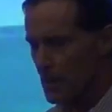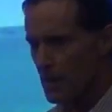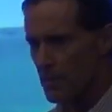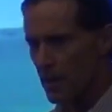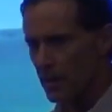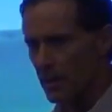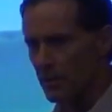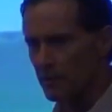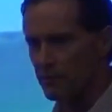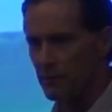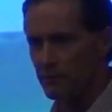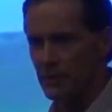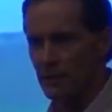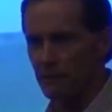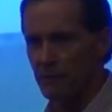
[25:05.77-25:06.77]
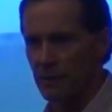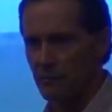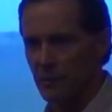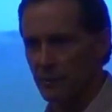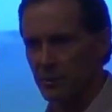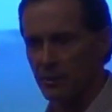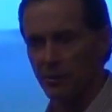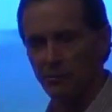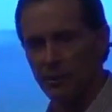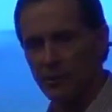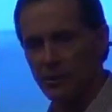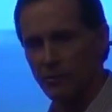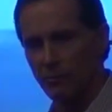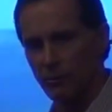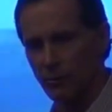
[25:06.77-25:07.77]
about another 15 feet built into the
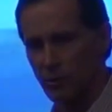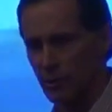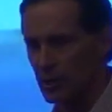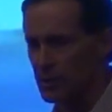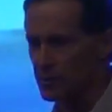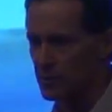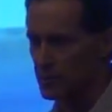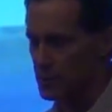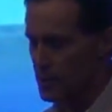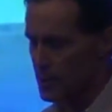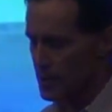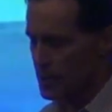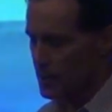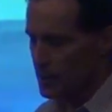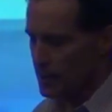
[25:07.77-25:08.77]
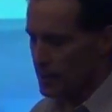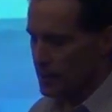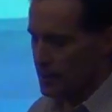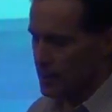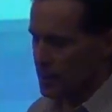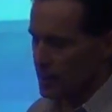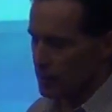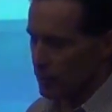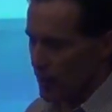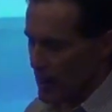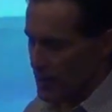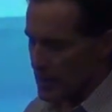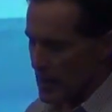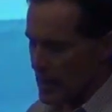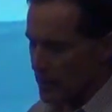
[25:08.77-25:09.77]
rest of the world's glaciers.
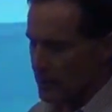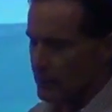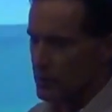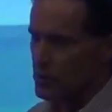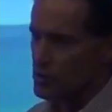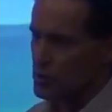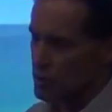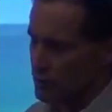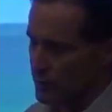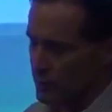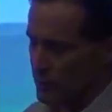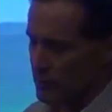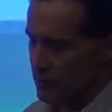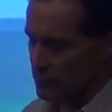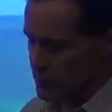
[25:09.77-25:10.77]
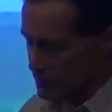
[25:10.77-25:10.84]
Right now, even conservatively from